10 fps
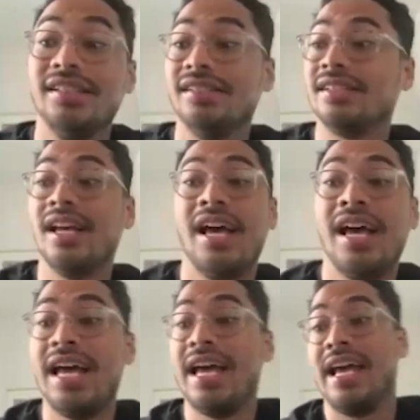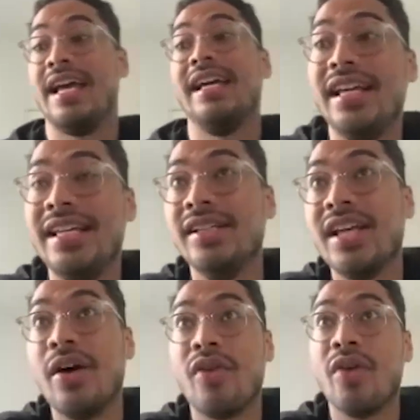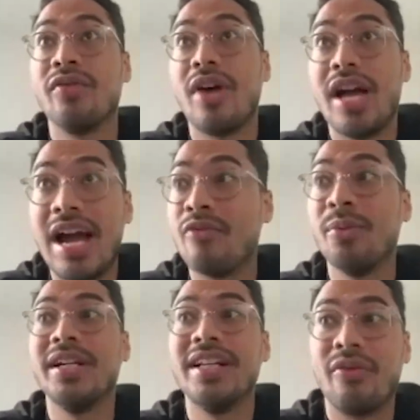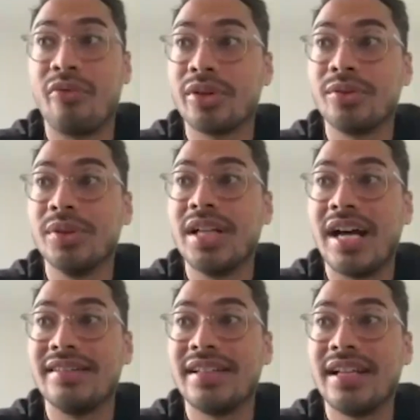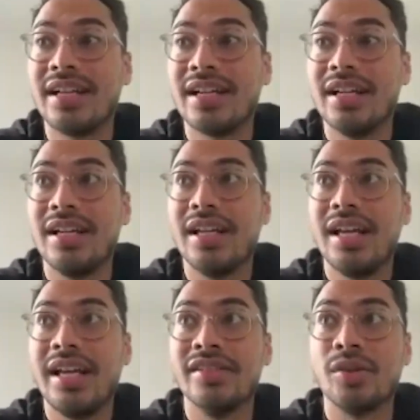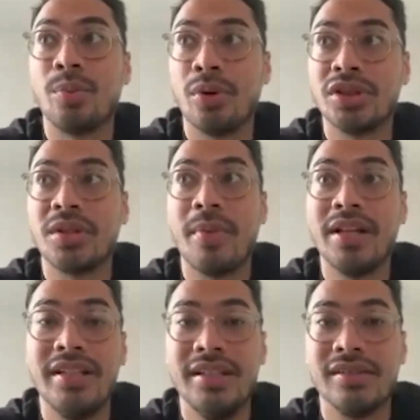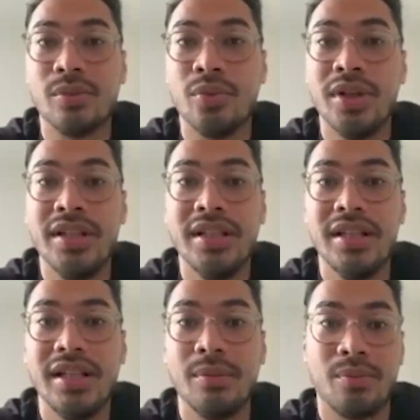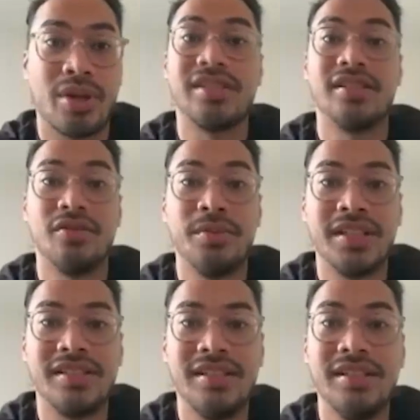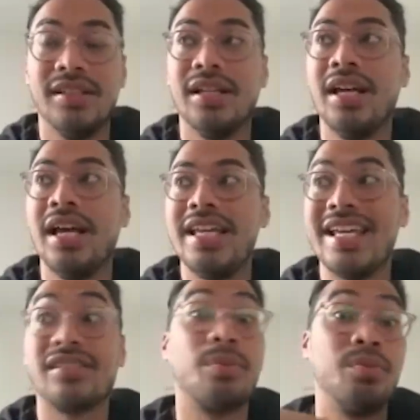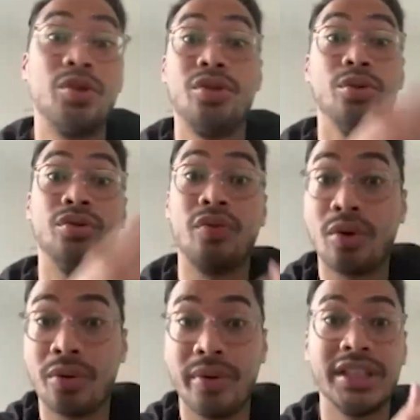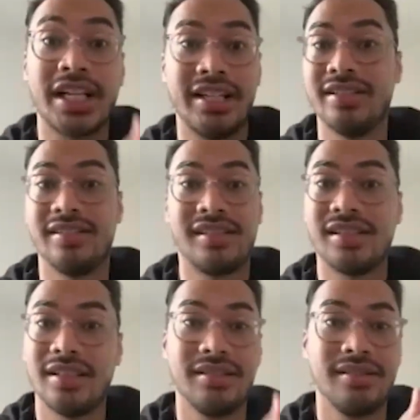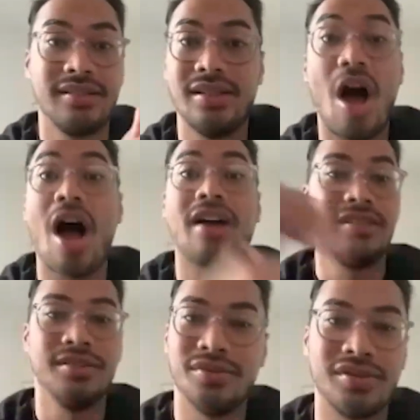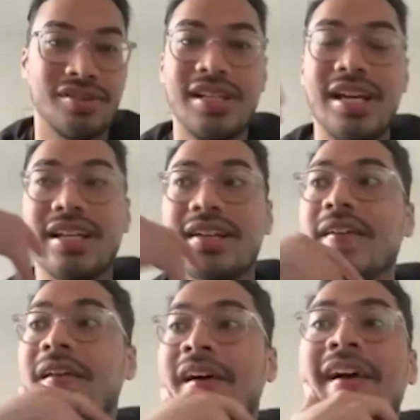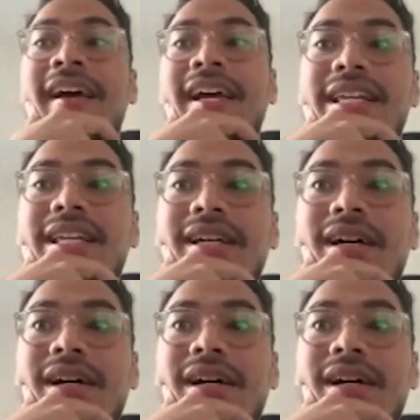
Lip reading: he's of everybody that I've worked with, I think his approach to melody is really impressive because he has a huge vocal range. Like he can sing octaves, and he